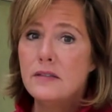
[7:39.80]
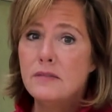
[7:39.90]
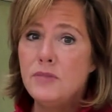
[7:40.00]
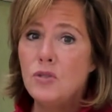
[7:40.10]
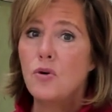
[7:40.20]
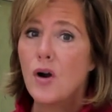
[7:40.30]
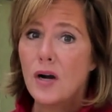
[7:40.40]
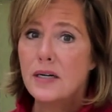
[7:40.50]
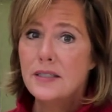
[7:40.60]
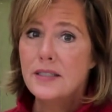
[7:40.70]

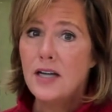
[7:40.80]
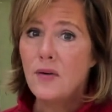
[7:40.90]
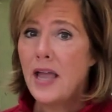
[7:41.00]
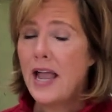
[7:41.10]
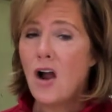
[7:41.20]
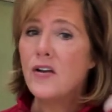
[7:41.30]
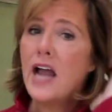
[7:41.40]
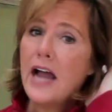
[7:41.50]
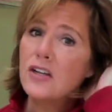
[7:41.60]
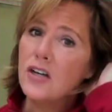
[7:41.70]
pure, okay, are
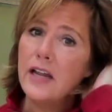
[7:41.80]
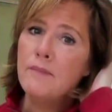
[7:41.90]
not good.